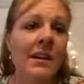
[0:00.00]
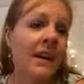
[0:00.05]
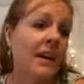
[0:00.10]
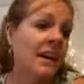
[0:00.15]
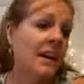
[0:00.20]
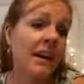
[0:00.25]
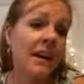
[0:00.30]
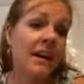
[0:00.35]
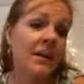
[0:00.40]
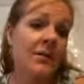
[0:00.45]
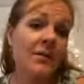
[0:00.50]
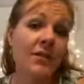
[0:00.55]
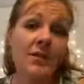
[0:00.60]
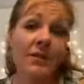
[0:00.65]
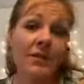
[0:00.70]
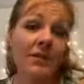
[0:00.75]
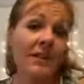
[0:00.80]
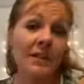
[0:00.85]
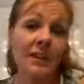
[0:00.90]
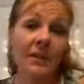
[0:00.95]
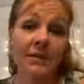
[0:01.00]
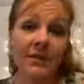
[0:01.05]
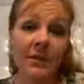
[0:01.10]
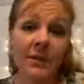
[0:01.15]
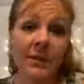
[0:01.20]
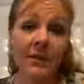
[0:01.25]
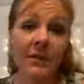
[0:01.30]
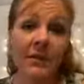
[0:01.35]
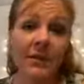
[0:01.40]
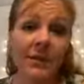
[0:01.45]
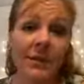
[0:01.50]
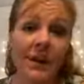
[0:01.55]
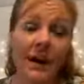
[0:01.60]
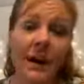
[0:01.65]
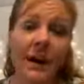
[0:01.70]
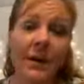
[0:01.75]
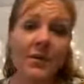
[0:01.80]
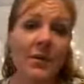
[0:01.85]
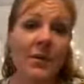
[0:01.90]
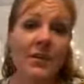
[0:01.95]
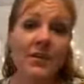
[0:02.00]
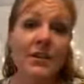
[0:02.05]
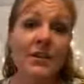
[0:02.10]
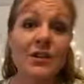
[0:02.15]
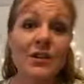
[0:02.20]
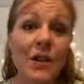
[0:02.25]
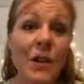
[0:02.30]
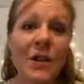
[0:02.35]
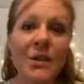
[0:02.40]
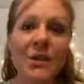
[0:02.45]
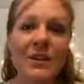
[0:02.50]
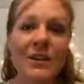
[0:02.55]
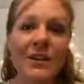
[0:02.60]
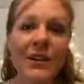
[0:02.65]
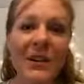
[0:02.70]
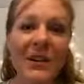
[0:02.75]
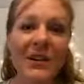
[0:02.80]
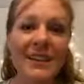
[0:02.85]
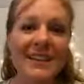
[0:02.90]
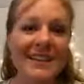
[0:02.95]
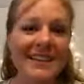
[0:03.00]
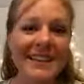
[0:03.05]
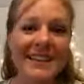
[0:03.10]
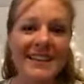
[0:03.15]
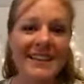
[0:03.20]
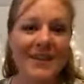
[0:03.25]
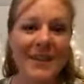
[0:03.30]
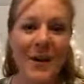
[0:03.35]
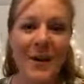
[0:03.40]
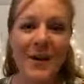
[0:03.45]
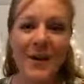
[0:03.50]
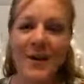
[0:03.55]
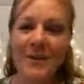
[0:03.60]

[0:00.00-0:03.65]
an interview, this interview, or the show. What do you call it? Is it a show?